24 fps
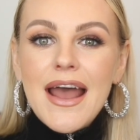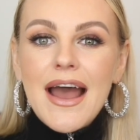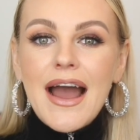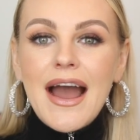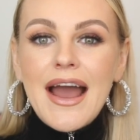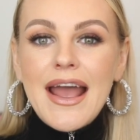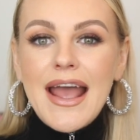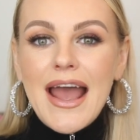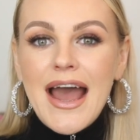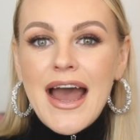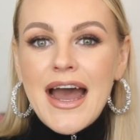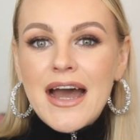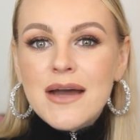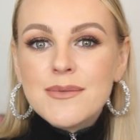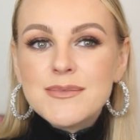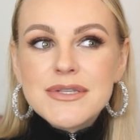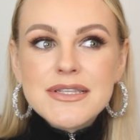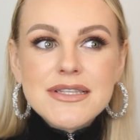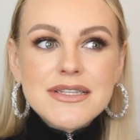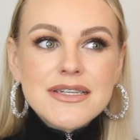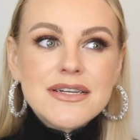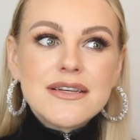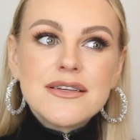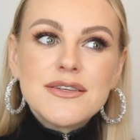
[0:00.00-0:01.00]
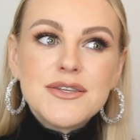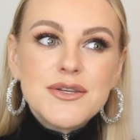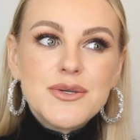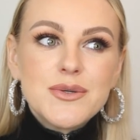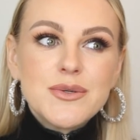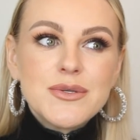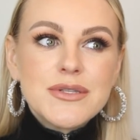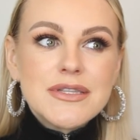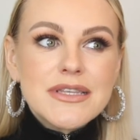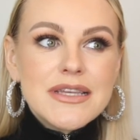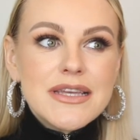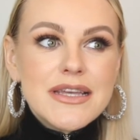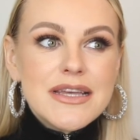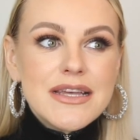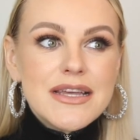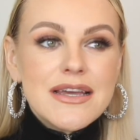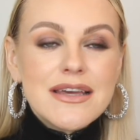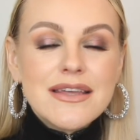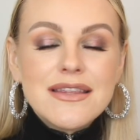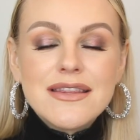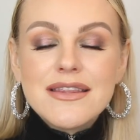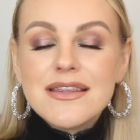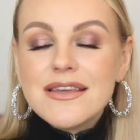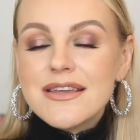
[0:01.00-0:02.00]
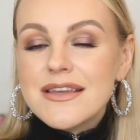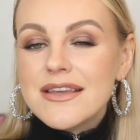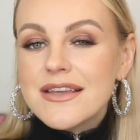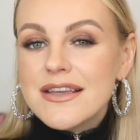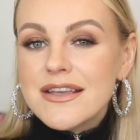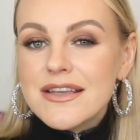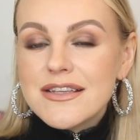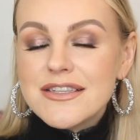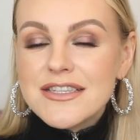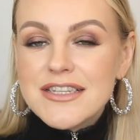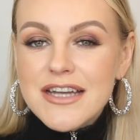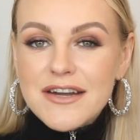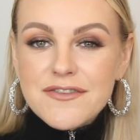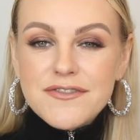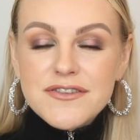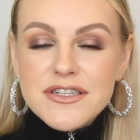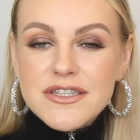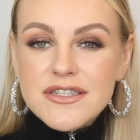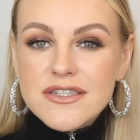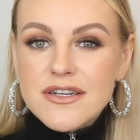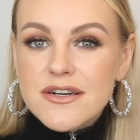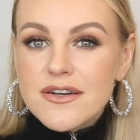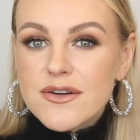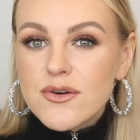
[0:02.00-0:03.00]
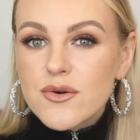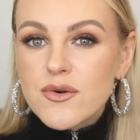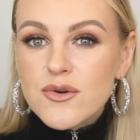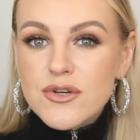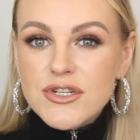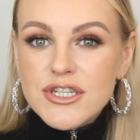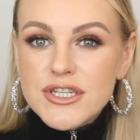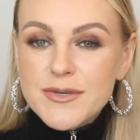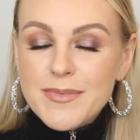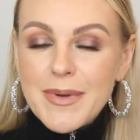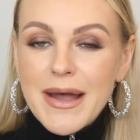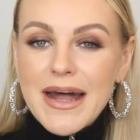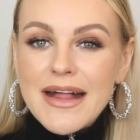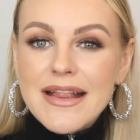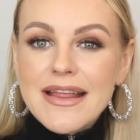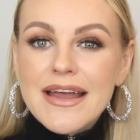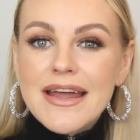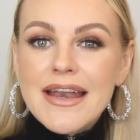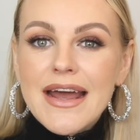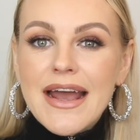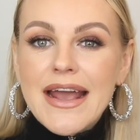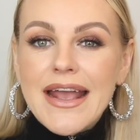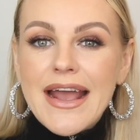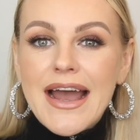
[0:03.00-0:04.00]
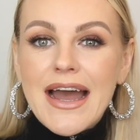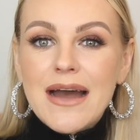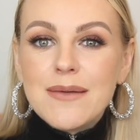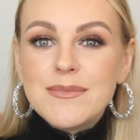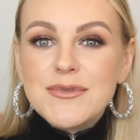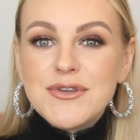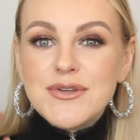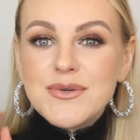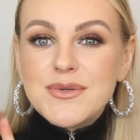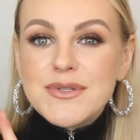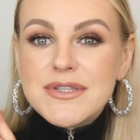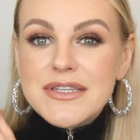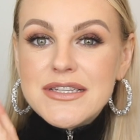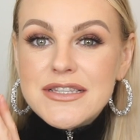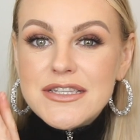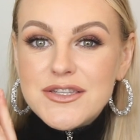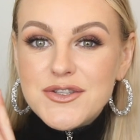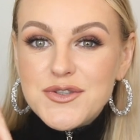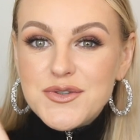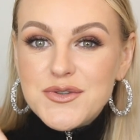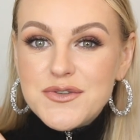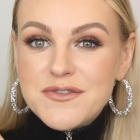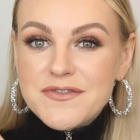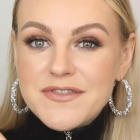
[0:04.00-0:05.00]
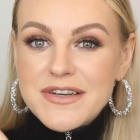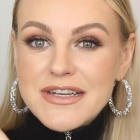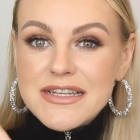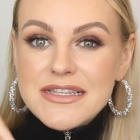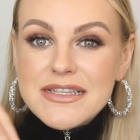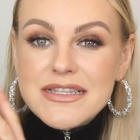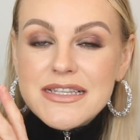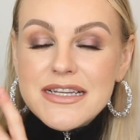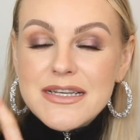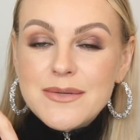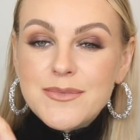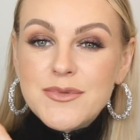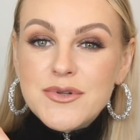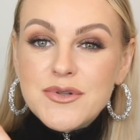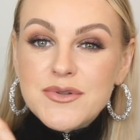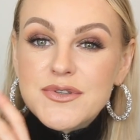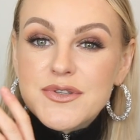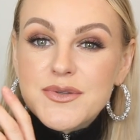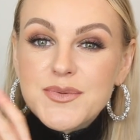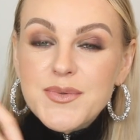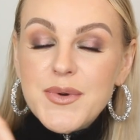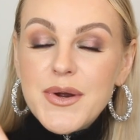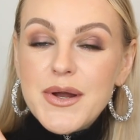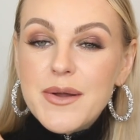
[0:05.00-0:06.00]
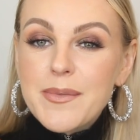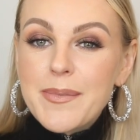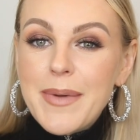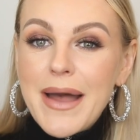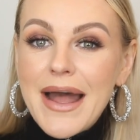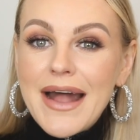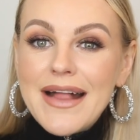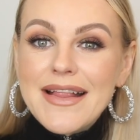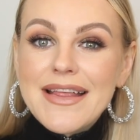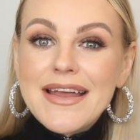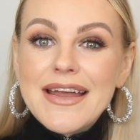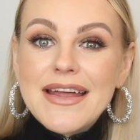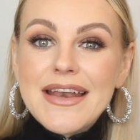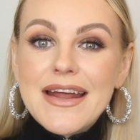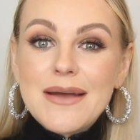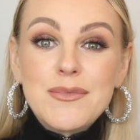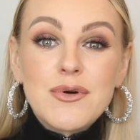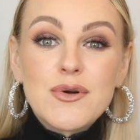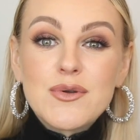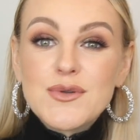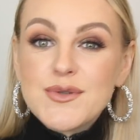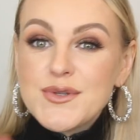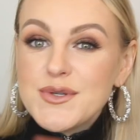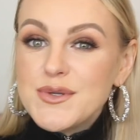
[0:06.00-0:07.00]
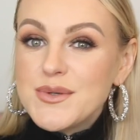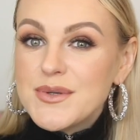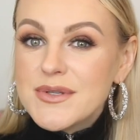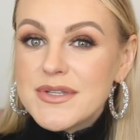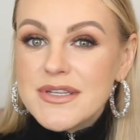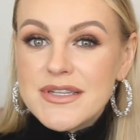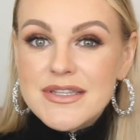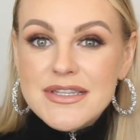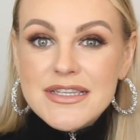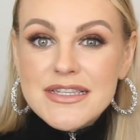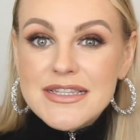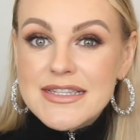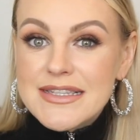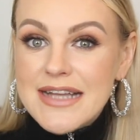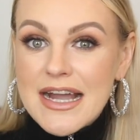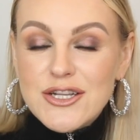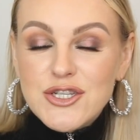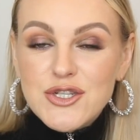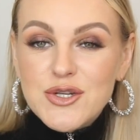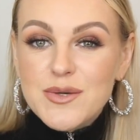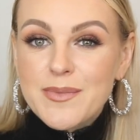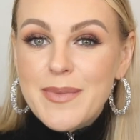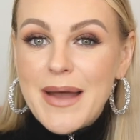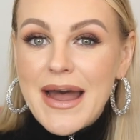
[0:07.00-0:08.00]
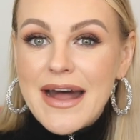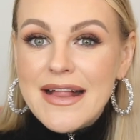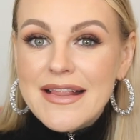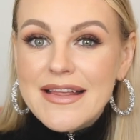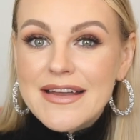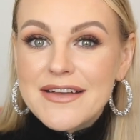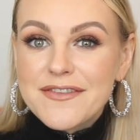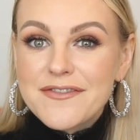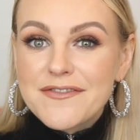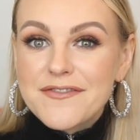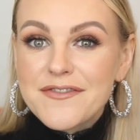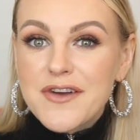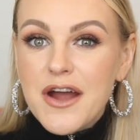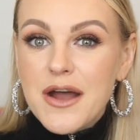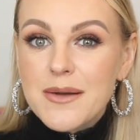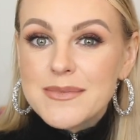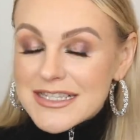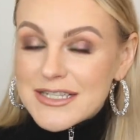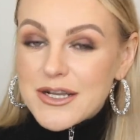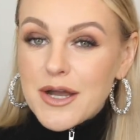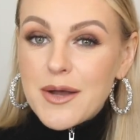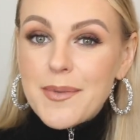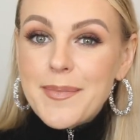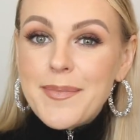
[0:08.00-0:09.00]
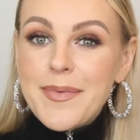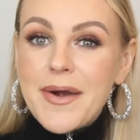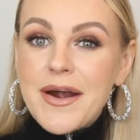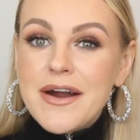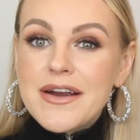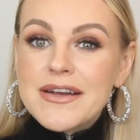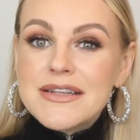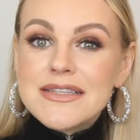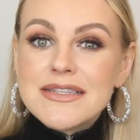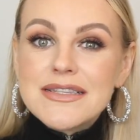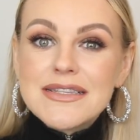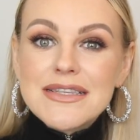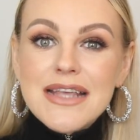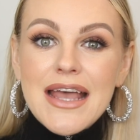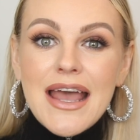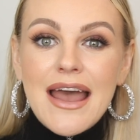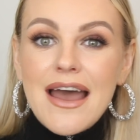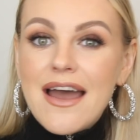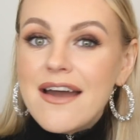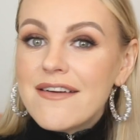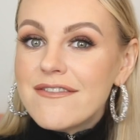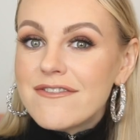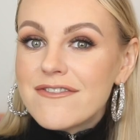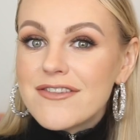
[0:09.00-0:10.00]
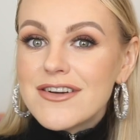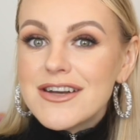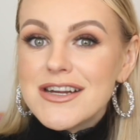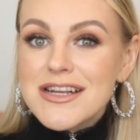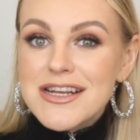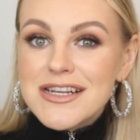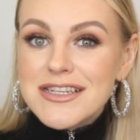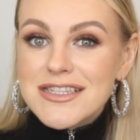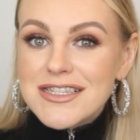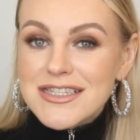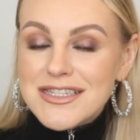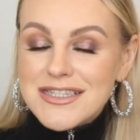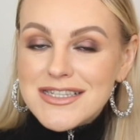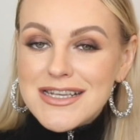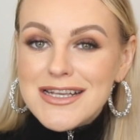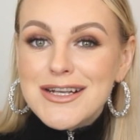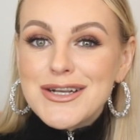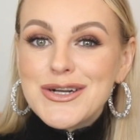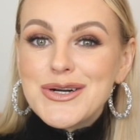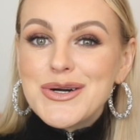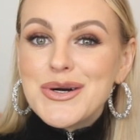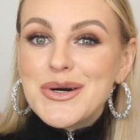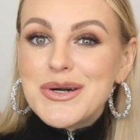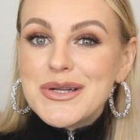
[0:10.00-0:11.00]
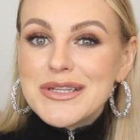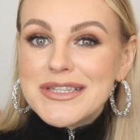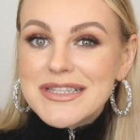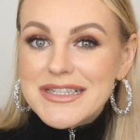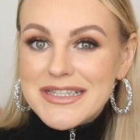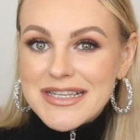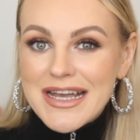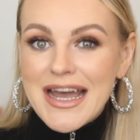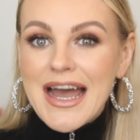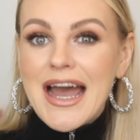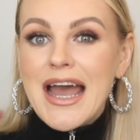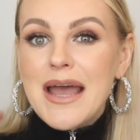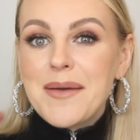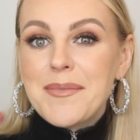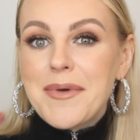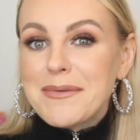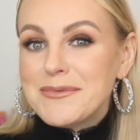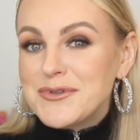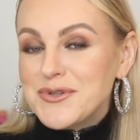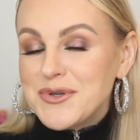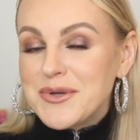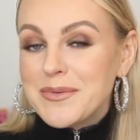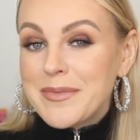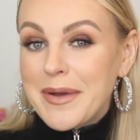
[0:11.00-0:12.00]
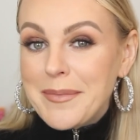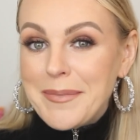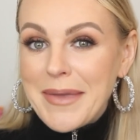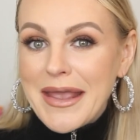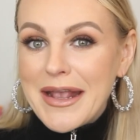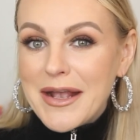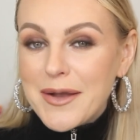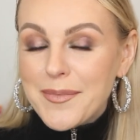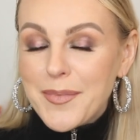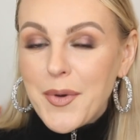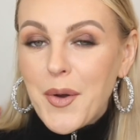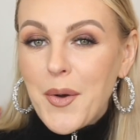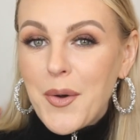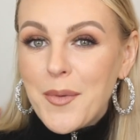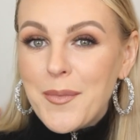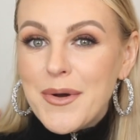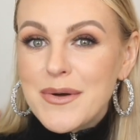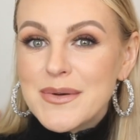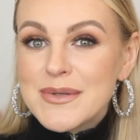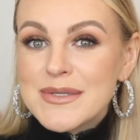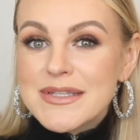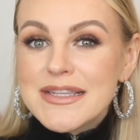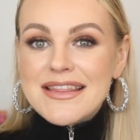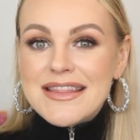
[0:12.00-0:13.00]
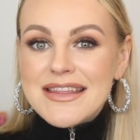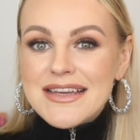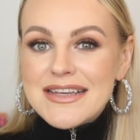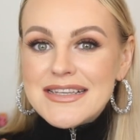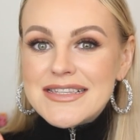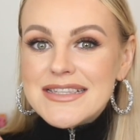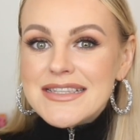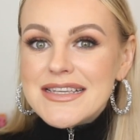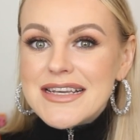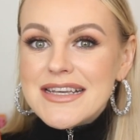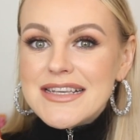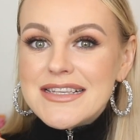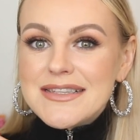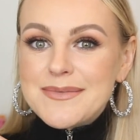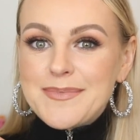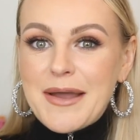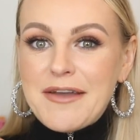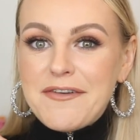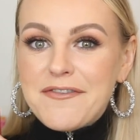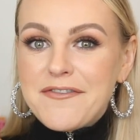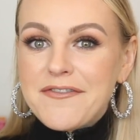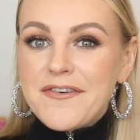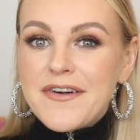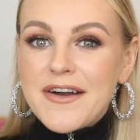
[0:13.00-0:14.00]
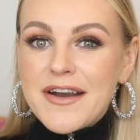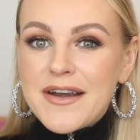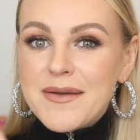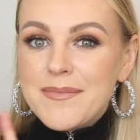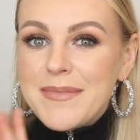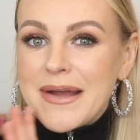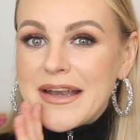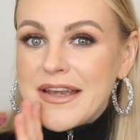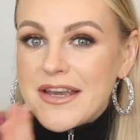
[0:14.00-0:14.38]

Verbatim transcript: I am still using the Jeffree Star Orgy palette. I am using the Too Faced Cinnamon Swirl palette. I'm also using this Natural palette from Scott Barnes every single time I'm doing my makeup almost. This is by far my